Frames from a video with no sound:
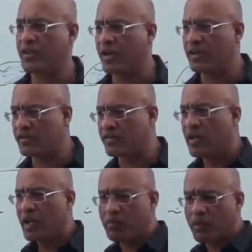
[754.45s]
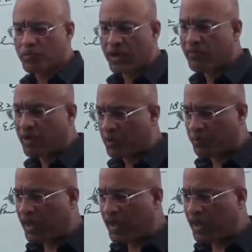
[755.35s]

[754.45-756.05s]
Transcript: adult is about 5 liter